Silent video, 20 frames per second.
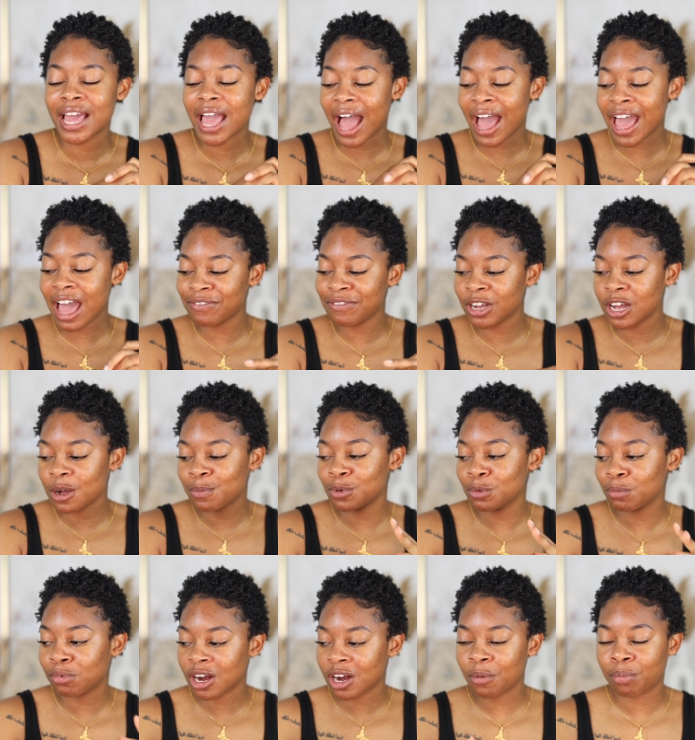I have a couple
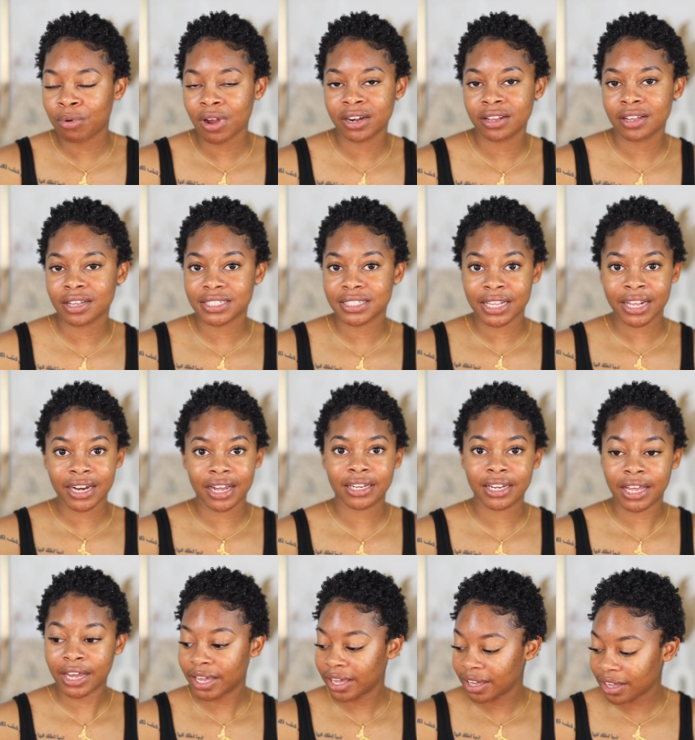brow products that I
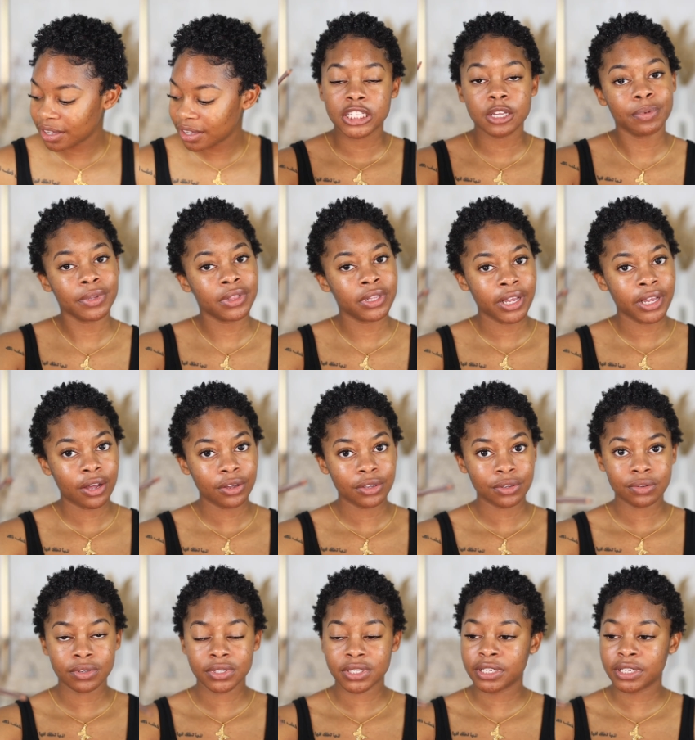like. Typically I'll
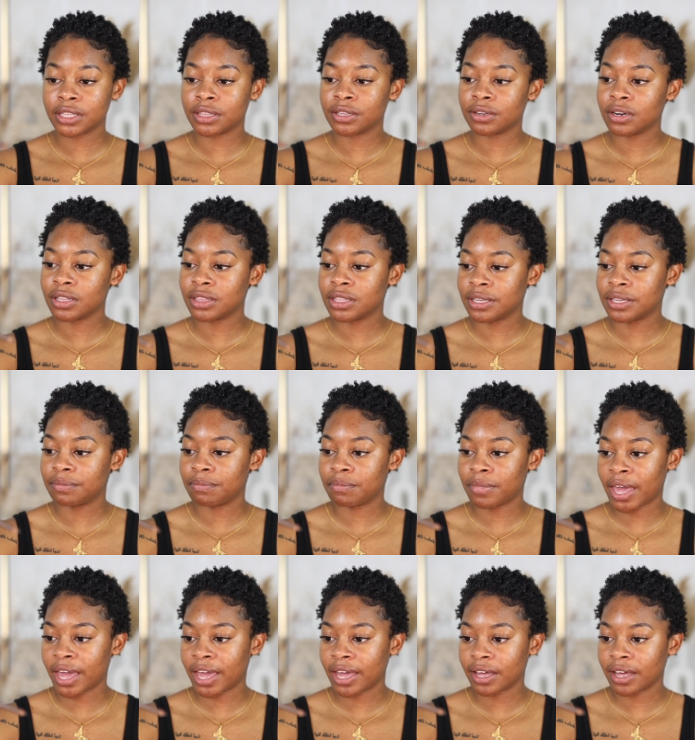use either the
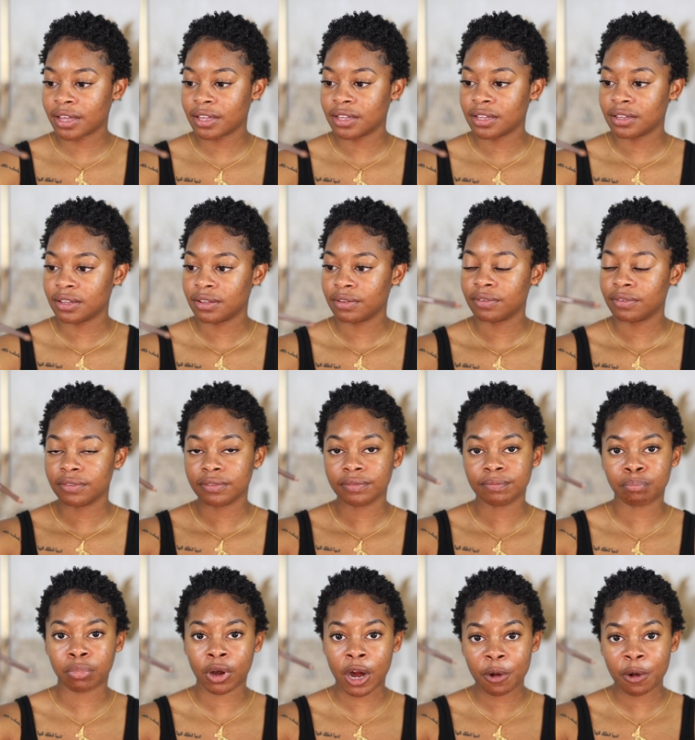MAC
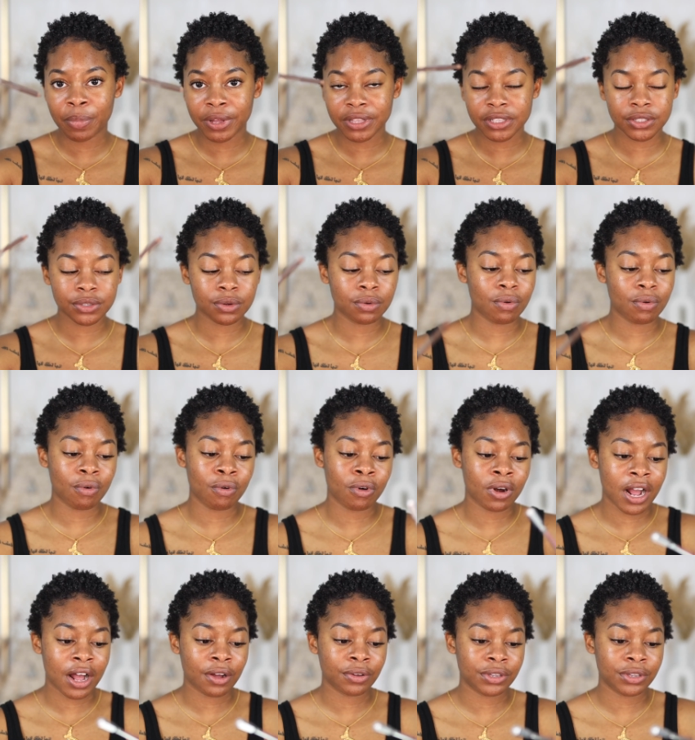brow pencil or
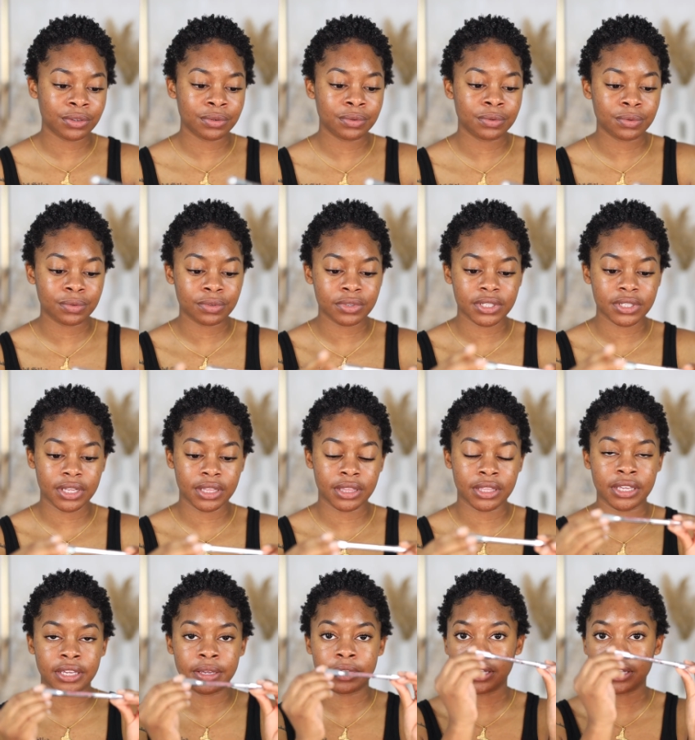I'll use
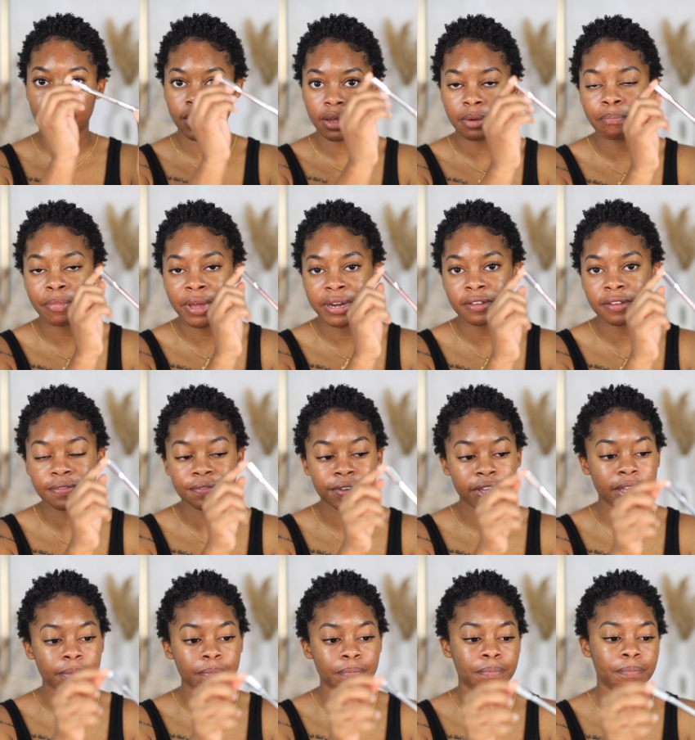the
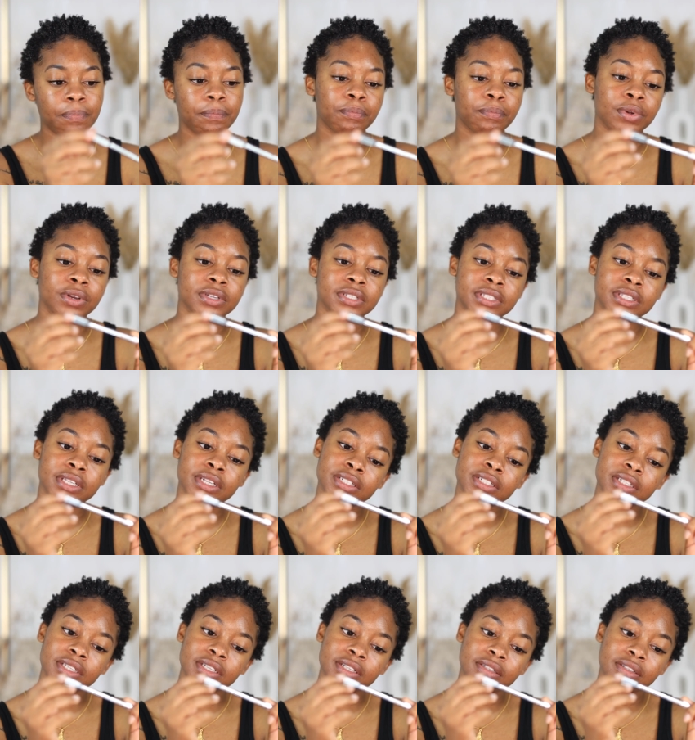Benefit Precisely